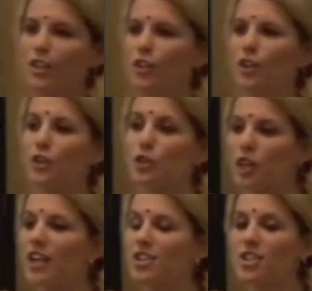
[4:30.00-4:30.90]
you know, the
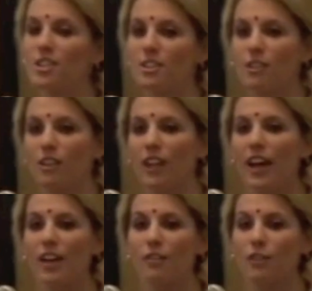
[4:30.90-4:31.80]
tragedies of our
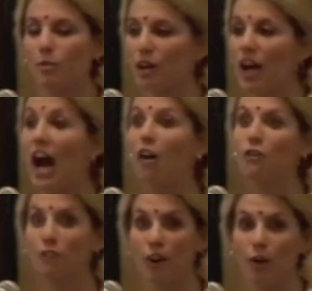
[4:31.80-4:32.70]
life, no matter
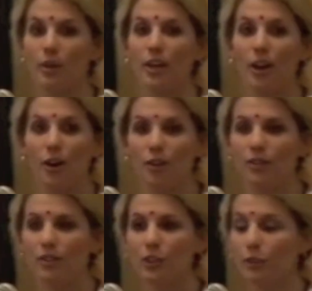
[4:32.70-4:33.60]
how far we go,
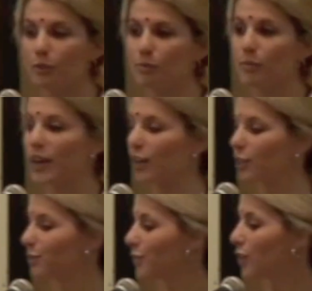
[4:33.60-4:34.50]
no
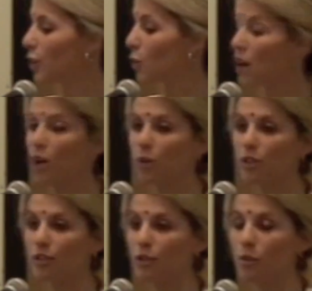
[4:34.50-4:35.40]
matter, you know, what
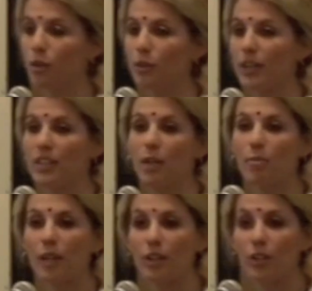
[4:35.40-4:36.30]
corner of the world we end
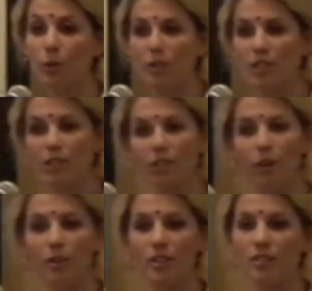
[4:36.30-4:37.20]
up in, you know, we still
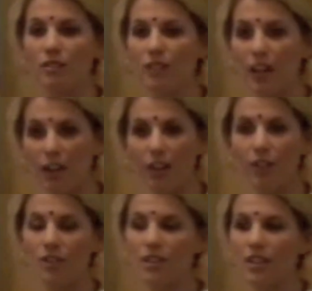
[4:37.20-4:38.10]
always carry
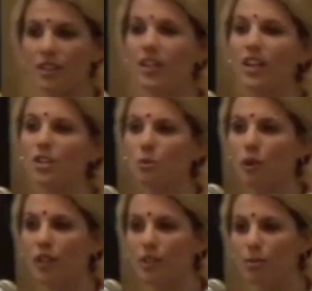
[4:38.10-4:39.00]
those things. And I just
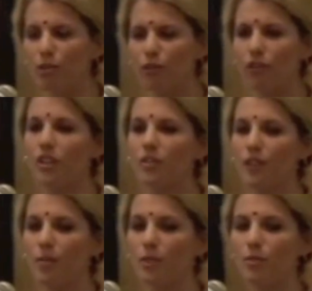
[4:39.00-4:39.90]
wanted to be free of
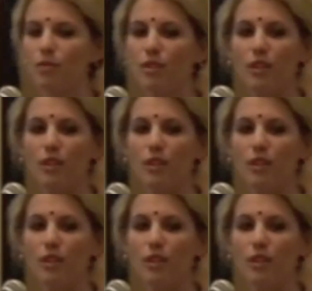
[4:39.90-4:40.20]
them, to